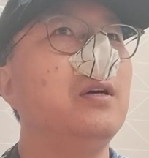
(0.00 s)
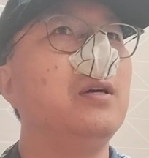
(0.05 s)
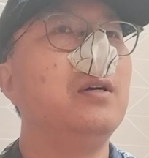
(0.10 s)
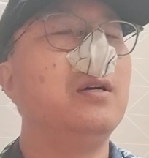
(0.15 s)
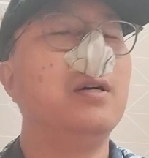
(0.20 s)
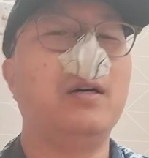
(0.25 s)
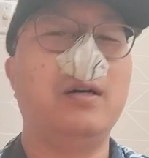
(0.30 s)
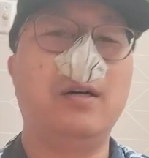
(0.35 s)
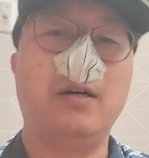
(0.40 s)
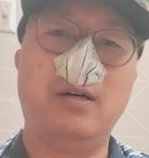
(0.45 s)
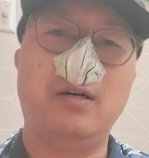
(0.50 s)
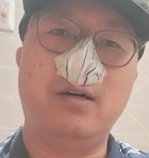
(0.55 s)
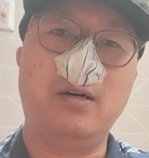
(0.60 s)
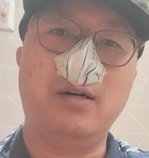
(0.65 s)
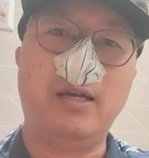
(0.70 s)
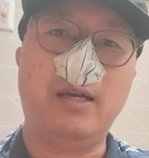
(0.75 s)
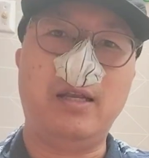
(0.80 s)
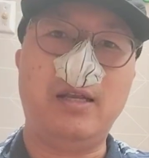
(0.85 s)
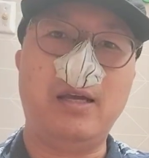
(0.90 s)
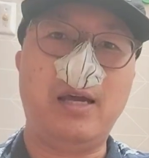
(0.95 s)

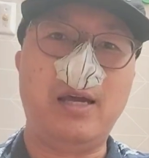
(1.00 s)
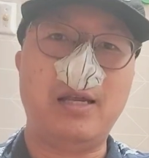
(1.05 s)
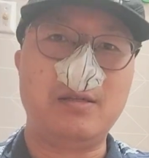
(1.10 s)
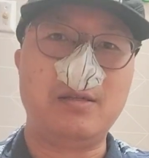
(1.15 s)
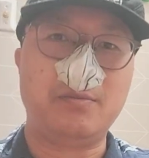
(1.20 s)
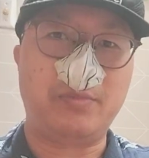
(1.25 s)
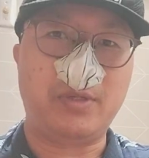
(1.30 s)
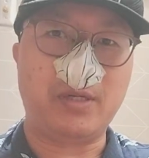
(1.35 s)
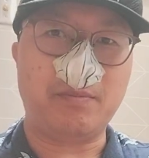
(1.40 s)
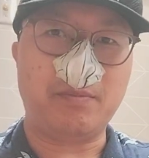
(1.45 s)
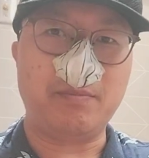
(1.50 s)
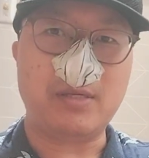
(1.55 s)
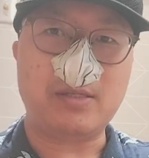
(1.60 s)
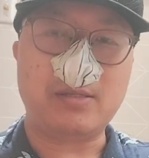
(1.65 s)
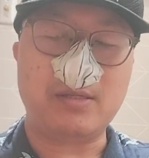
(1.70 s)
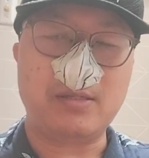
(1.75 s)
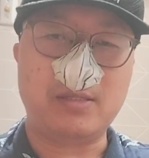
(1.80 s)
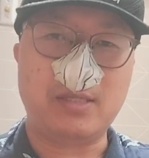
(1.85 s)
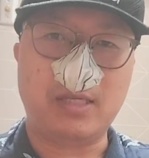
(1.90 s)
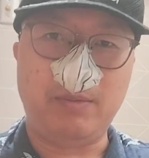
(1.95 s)
at Harrisburg,
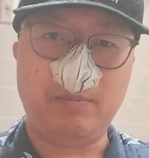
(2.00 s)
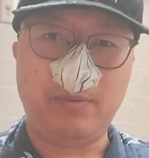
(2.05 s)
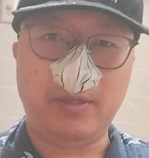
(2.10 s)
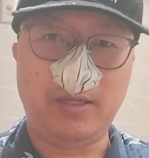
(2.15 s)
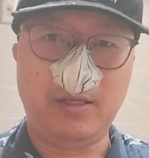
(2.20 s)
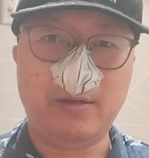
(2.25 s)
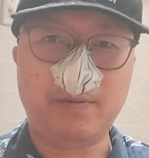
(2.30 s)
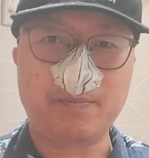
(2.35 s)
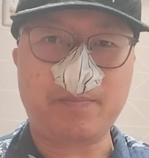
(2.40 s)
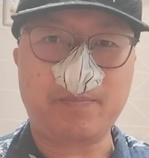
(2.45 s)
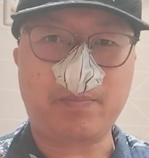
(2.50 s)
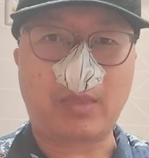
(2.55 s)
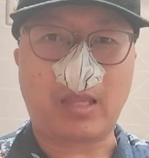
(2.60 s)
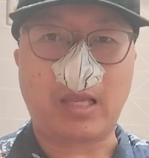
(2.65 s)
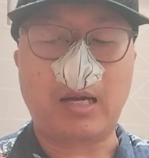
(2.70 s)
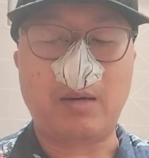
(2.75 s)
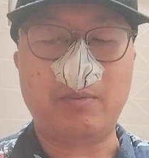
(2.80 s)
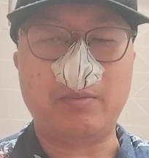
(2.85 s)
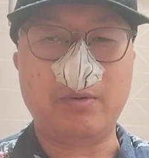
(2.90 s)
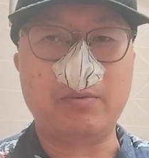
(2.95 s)
Mississippi.
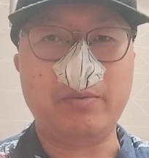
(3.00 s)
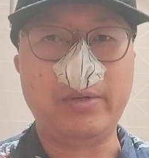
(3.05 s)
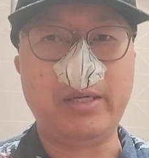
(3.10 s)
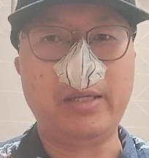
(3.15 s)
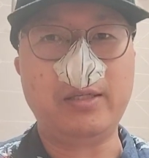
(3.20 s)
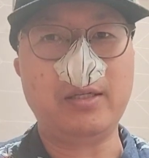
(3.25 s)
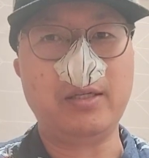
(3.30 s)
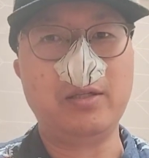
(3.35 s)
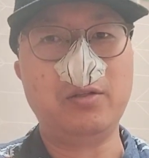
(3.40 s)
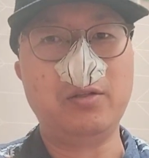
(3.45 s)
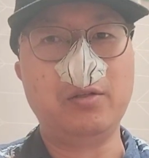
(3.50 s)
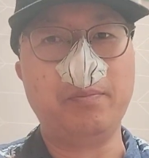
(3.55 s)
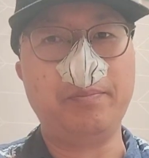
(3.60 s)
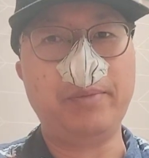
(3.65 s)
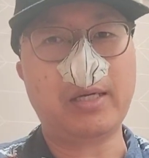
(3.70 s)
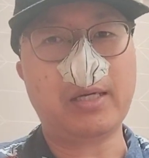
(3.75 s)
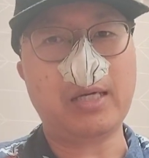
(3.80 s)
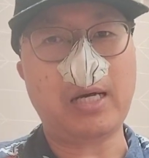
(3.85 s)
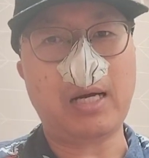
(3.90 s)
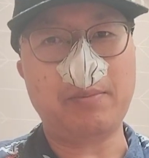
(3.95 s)
I'm waiting to
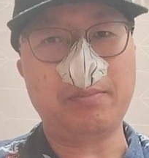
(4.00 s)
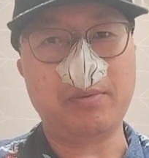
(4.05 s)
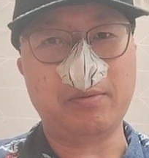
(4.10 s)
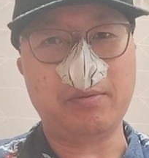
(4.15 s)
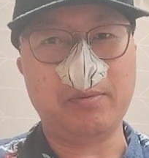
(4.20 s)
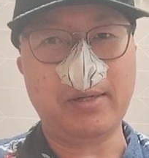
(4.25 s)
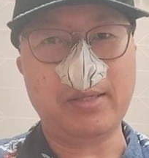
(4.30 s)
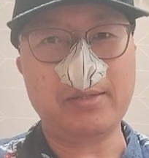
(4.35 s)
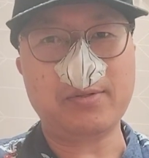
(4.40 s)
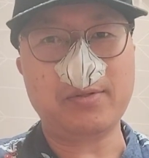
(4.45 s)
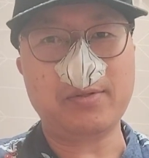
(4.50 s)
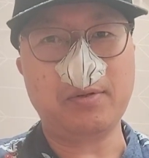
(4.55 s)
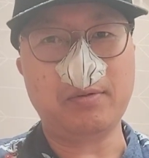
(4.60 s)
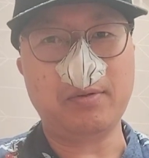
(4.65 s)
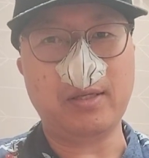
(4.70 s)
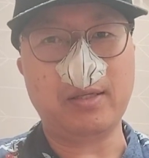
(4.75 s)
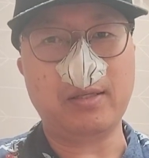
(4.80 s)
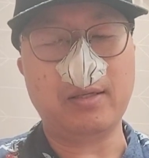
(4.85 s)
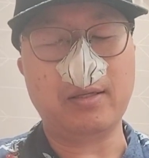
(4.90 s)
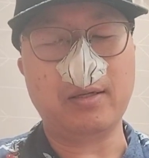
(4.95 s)
pick up one
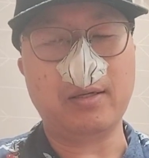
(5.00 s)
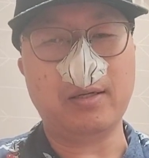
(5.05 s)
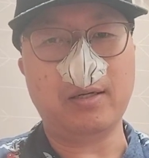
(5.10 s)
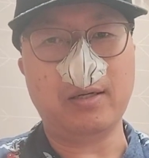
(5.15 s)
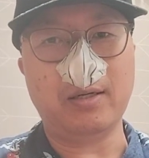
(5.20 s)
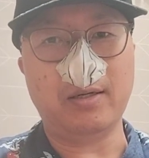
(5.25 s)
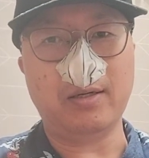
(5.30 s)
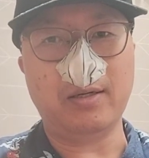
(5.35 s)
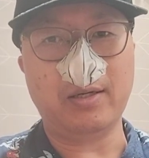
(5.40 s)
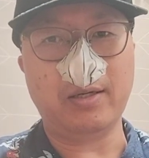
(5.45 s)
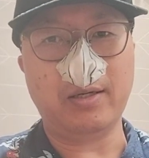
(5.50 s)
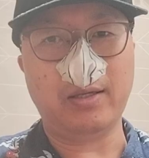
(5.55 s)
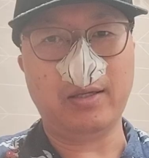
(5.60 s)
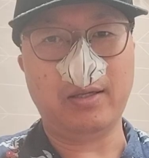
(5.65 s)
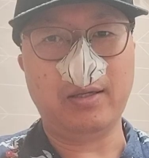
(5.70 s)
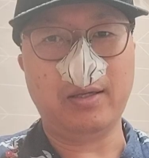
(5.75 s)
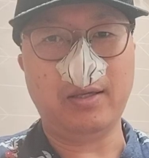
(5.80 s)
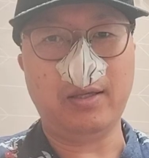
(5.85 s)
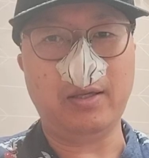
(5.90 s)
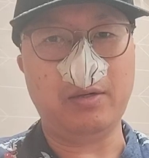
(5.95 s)
student.
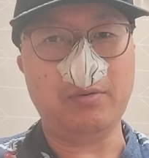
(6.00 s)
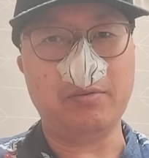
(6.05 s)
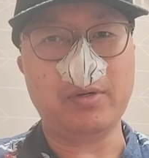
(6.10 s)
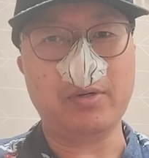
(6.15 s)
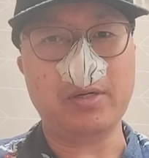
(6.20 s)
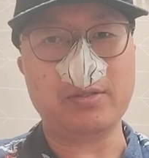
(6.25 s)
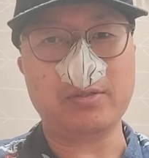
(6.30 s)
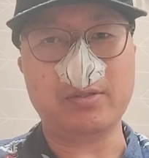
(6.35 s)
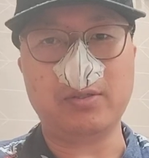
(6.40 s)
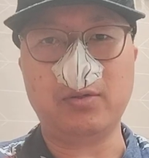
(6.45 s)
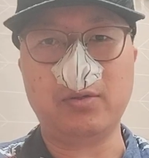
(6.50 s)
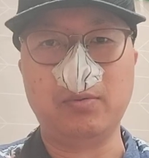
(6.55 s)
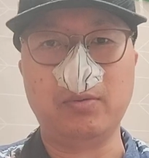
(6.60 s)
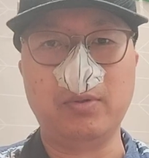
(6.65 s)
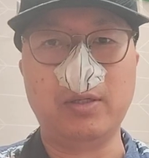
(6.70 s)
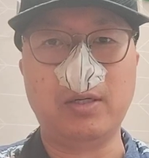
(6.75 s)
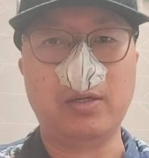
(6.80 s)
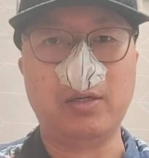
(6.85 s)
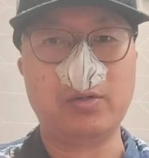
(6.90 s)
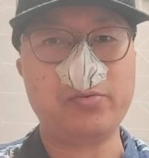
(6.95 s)
He was
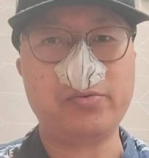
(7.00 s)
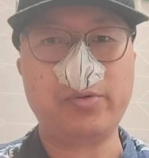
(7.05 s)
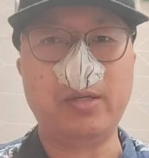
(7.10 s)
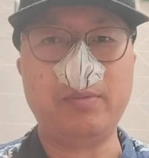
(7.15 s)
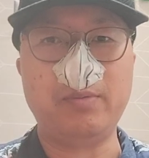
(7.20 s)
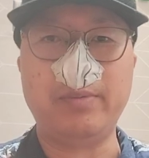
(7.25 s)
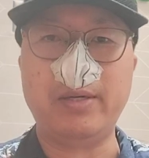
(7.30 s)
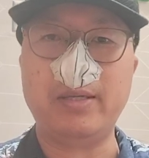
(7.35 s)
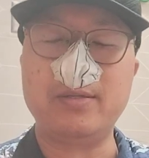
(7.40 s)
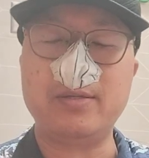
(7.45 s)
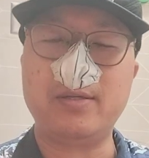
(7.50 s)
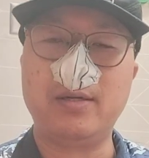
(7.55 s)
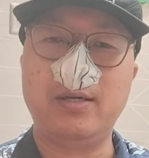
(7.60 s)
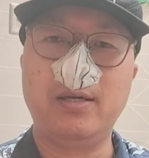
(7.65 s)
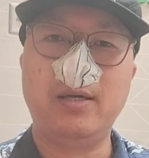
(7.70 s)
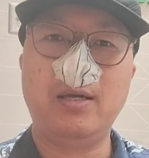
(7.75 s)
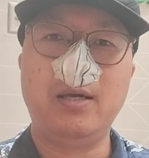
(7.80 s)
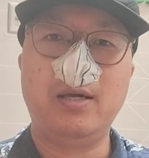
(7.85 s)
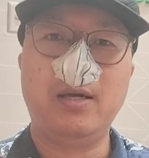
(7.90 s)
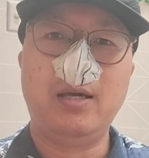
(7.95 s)
doing a treatment,
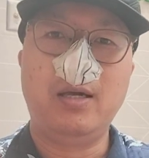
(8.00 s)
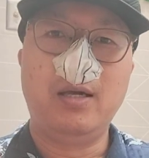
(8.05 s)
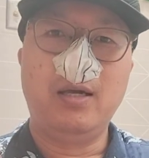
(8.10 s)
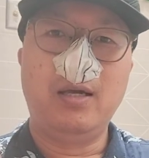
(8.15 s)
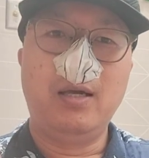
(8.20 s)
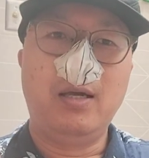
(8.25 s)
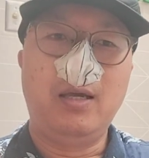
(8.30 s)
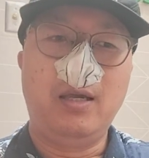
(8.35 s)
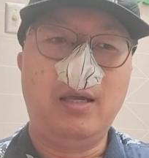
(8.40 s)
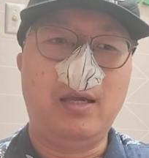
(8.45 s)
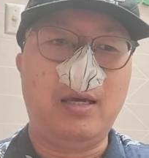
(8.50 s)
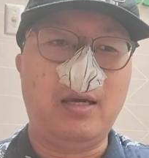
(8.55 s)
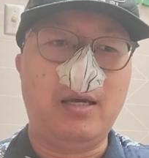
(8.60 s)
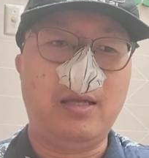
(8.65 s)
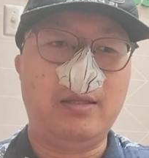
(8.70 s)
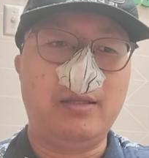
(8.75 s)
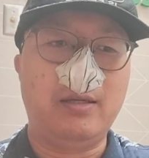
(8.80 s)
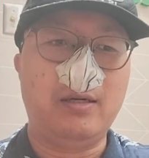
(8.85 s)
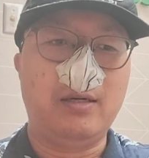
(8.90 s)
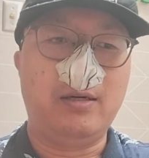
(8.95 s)

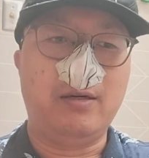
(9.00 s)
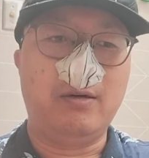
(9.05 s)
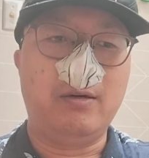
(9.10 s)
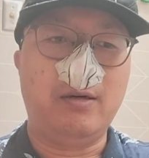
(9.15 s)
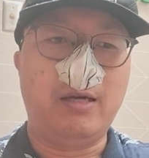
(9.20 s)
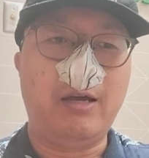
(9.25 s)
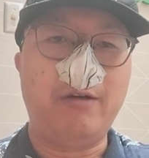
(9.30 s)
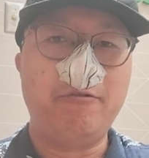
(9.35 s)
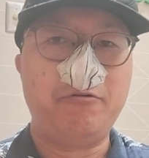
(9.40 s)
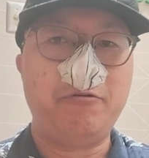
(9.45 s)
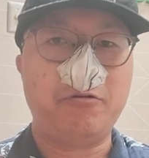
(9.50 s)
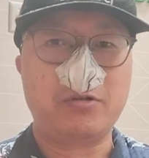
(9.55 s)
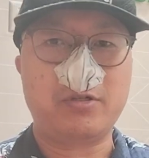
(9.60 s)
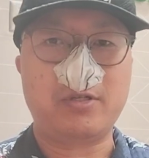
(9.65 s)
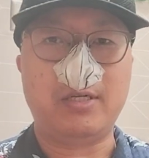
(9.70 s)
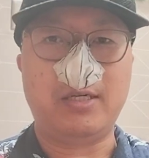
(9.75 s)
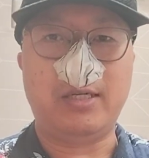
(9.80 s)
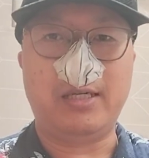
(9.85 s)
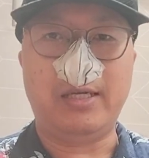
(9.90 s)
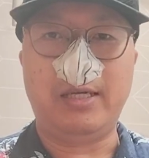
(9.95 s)
and
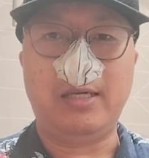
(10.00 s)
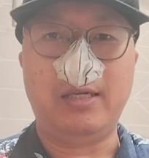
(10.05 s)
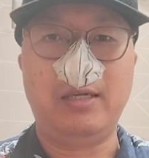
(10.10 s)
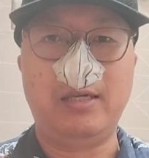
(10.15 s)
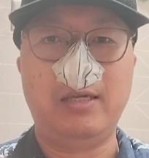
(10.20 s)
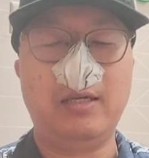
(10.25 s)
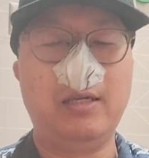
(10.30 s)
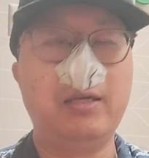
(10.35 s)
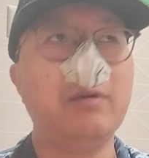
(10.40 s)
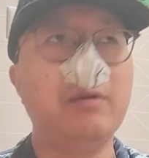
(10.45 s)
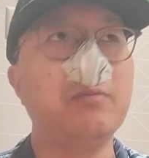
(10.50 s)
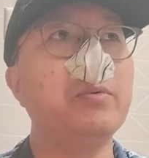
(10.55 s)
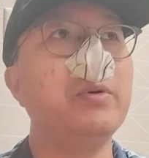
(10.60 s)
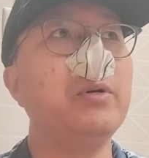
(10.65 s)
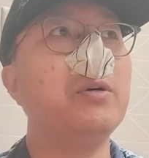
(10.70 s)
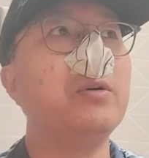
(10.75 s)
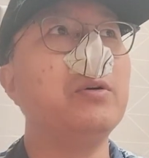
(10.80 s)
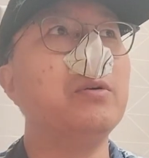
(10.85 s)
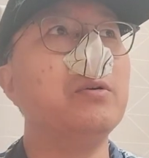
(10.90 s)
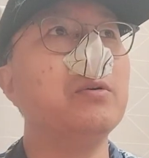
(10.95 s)
unfortunately, he
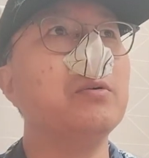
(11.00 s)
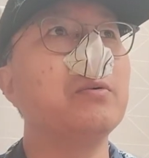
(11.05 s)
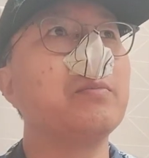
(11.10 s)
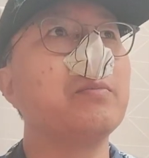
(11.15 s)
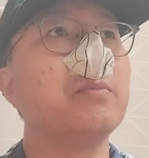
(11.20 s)
will